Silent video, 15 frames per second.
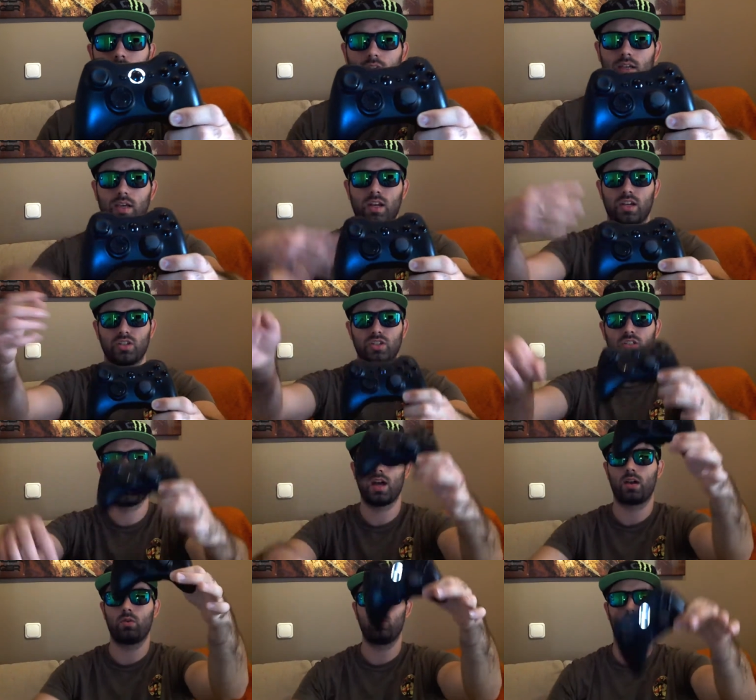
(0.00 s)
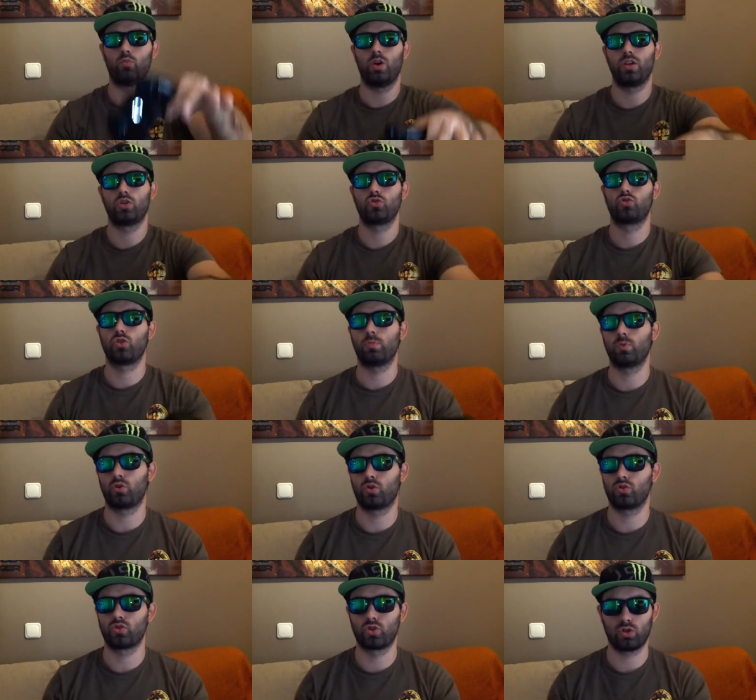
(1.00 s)
get unstuck when you drop
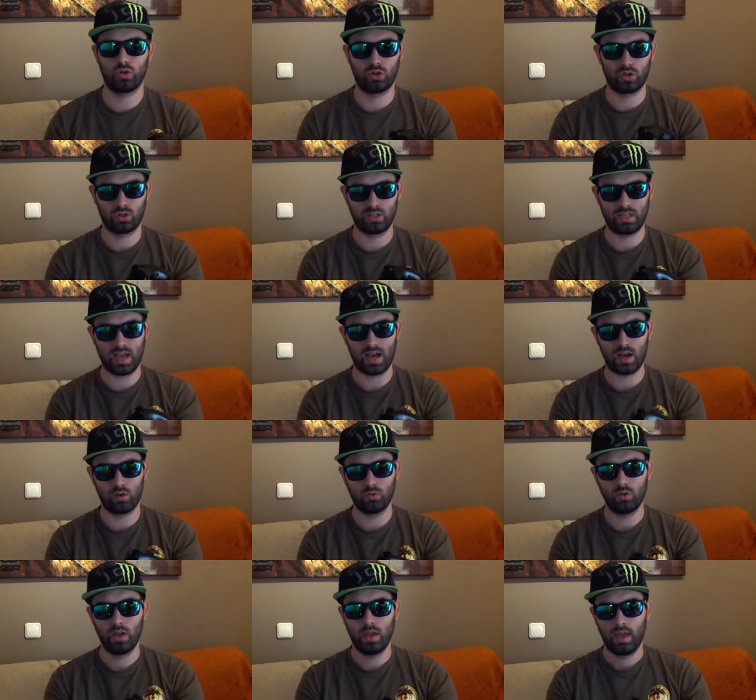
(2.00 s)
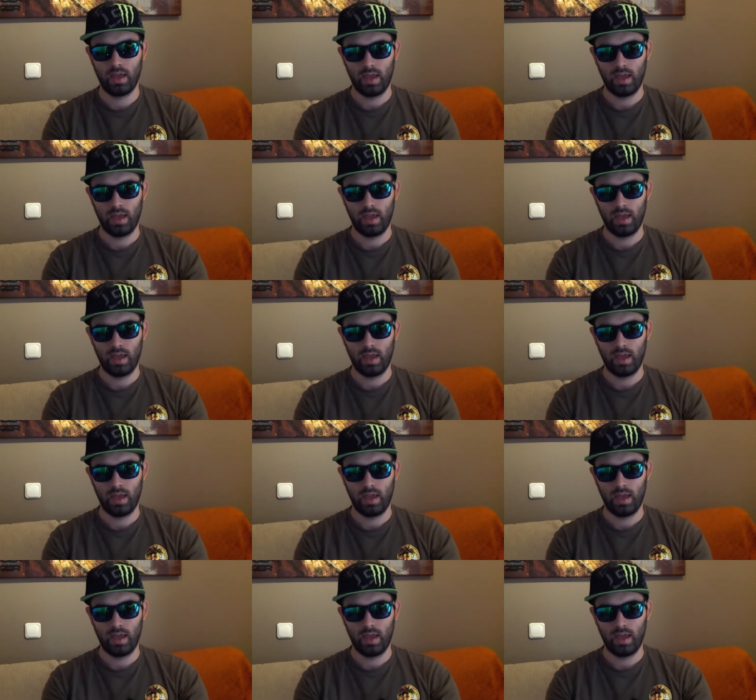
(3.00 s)
your controller down.